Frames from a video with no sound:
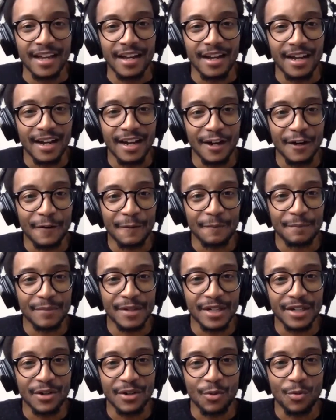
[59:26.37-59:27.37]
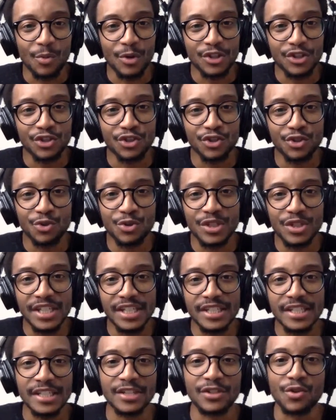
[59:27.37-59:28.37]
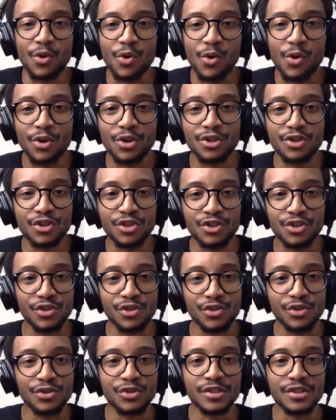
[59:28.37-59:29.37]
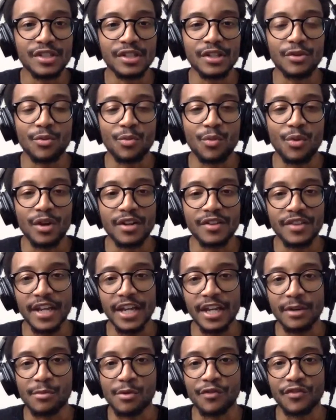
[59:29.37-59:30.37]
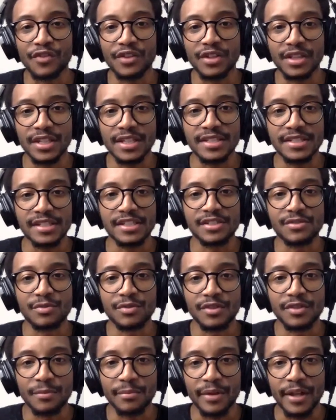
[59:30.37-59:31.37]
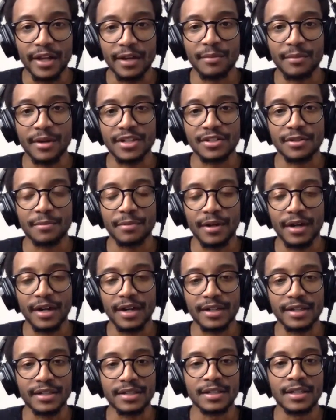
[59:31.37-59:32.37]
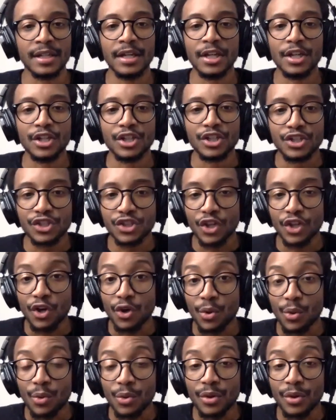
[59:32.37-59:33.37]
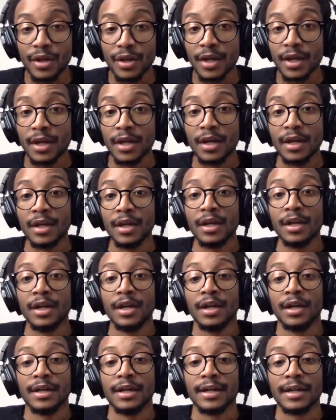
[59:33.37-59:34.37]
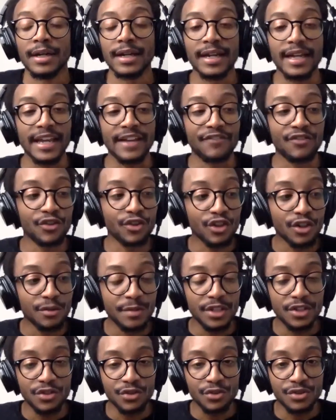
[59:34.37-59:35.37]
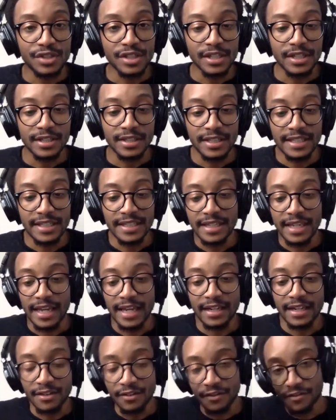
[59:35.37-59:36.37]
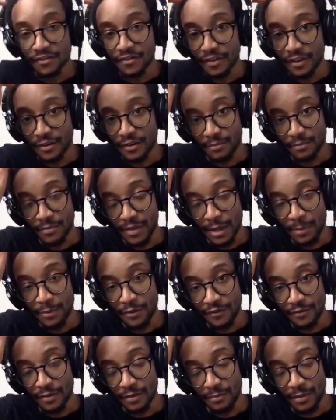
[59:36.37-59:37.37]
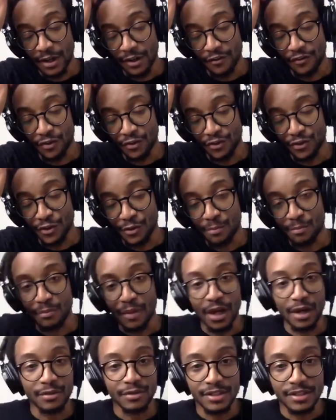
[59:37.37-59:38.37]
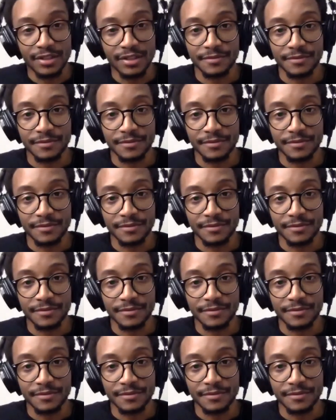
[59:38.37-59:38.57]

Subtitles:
What do you need in order to use one of the anamorphic lenses with the Black Magic Pocket? So if you're going to be using the native Micro Four Thirds mount,